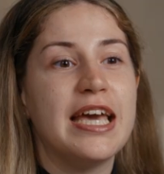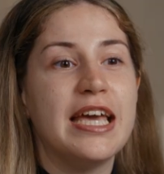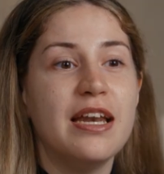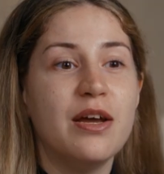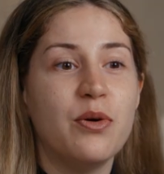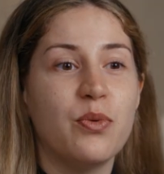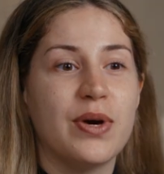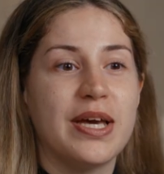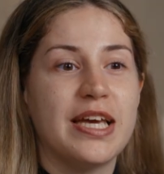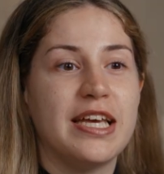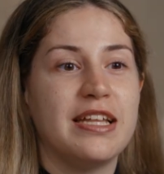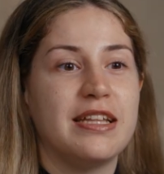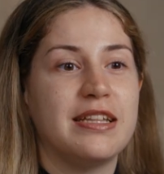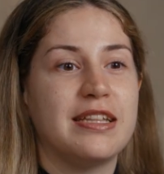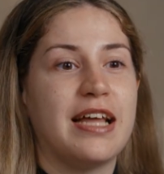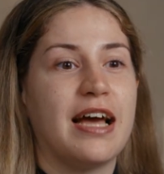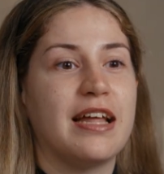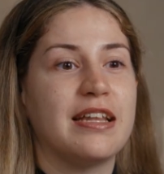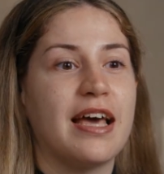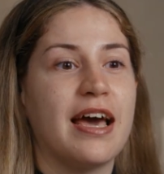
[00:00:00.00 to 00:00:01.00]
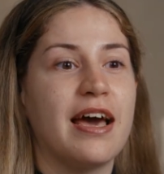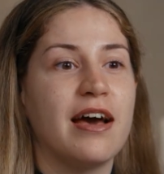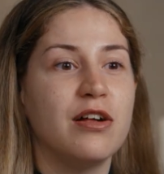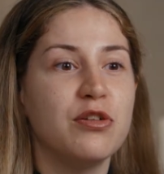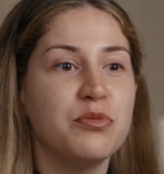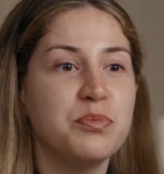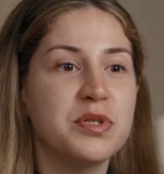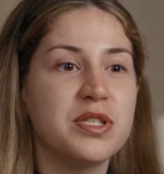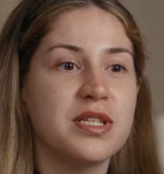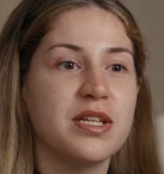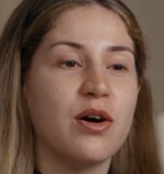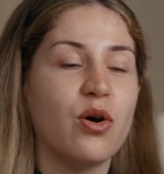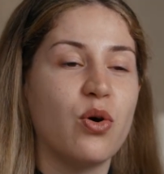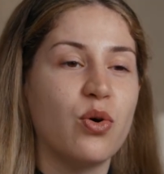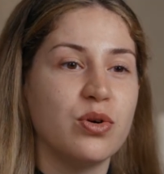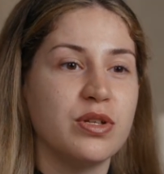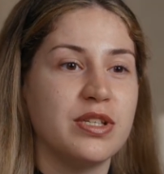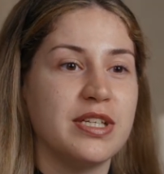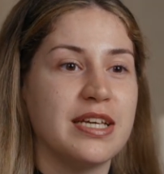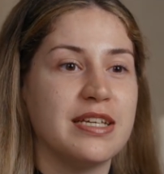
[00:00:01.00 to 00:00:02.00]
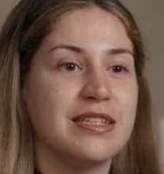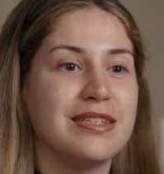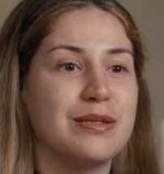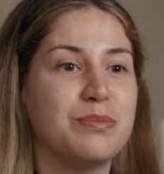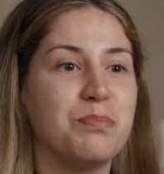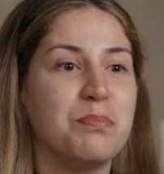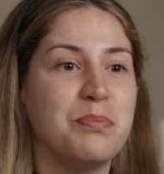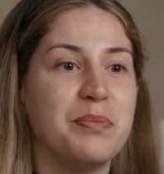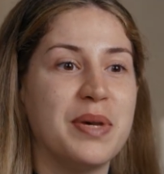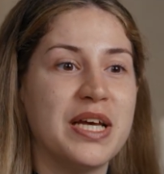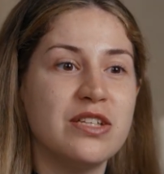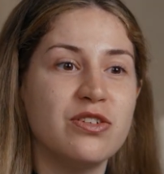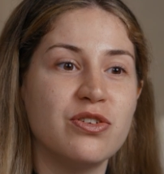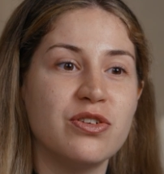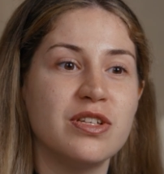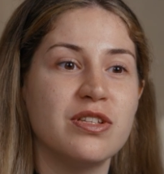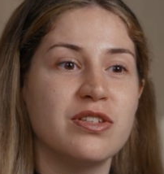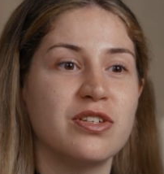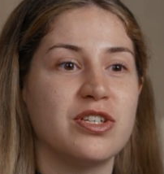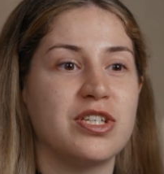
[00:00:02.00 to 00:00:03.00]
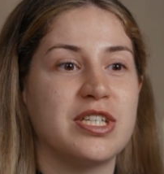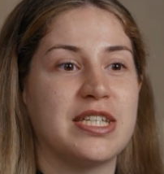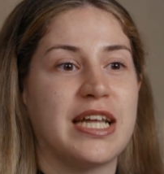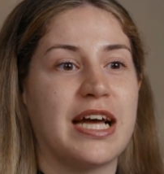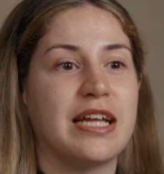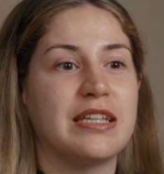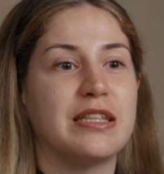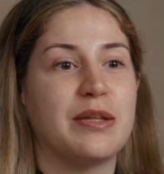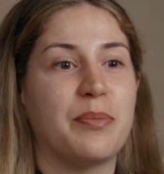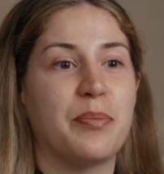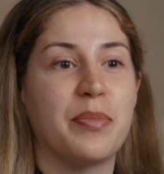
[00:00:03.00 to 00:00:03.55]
in a way that helps the audience better understand the